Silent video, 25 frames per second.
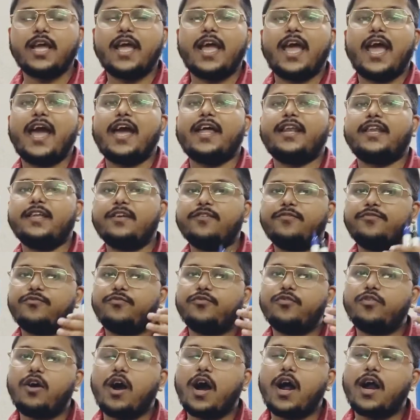and if
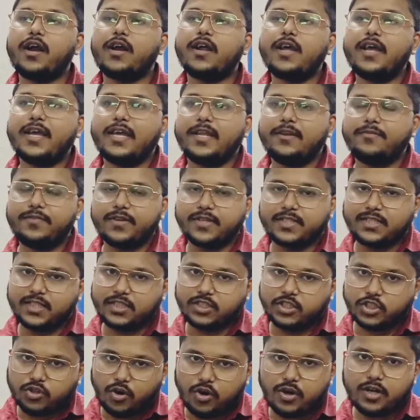you are investing
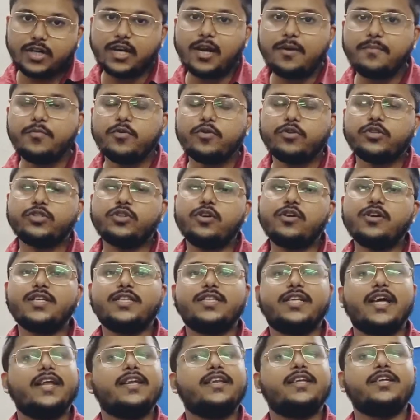short-term stock,
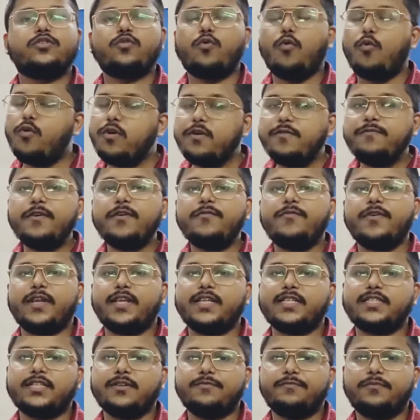then it won't be
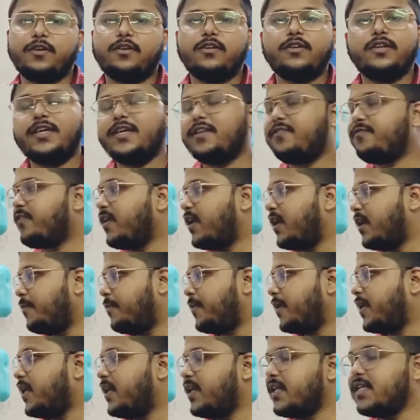beneficial in
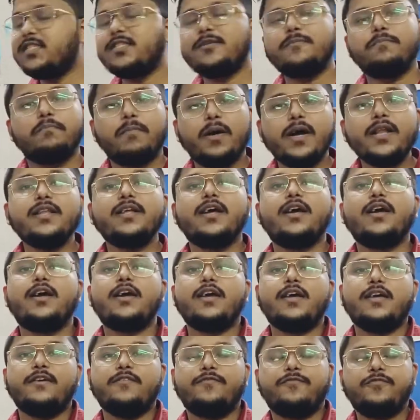fundamental analysis, but
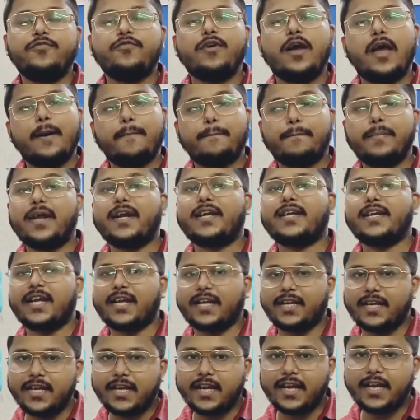if you apply
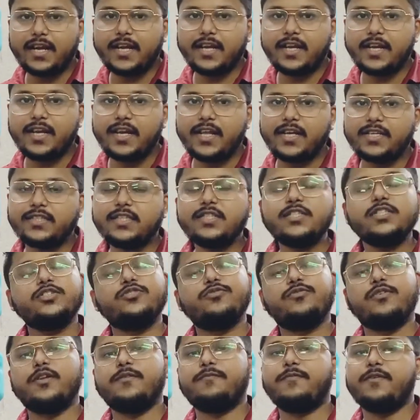technical analysis, you
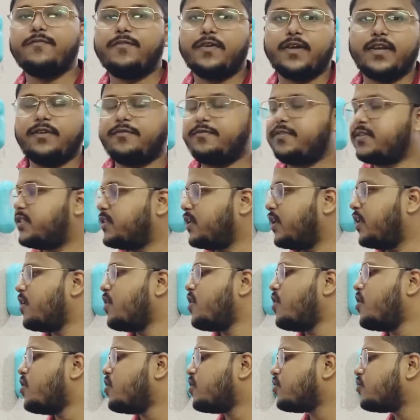will be beneficial.
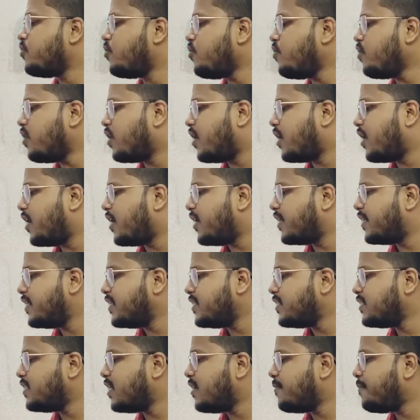So
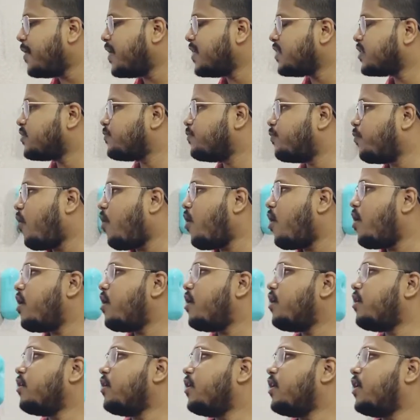this is my
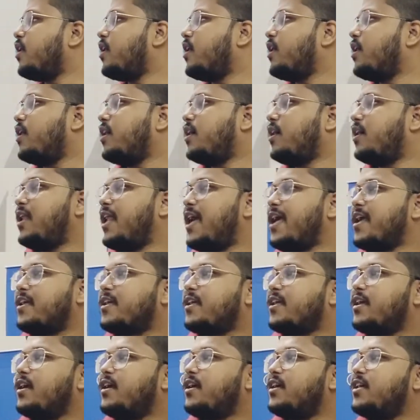small like
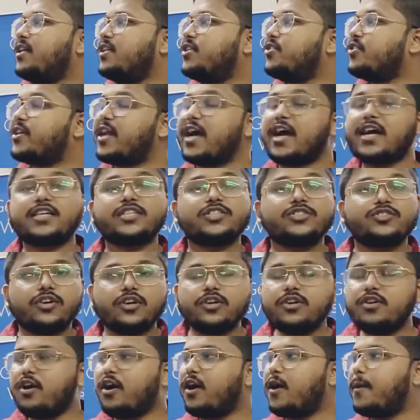
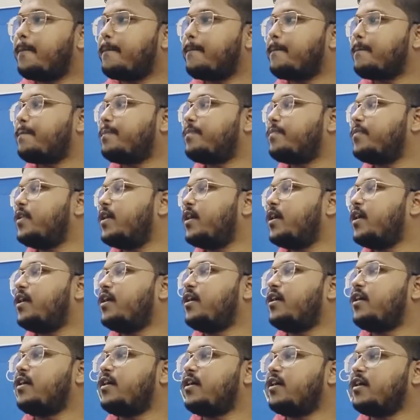introduction of
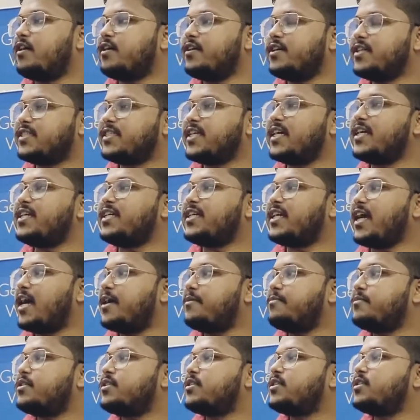the recent
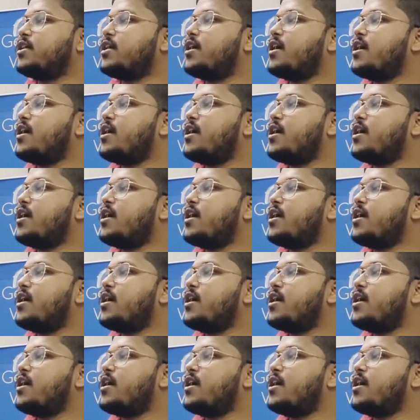times,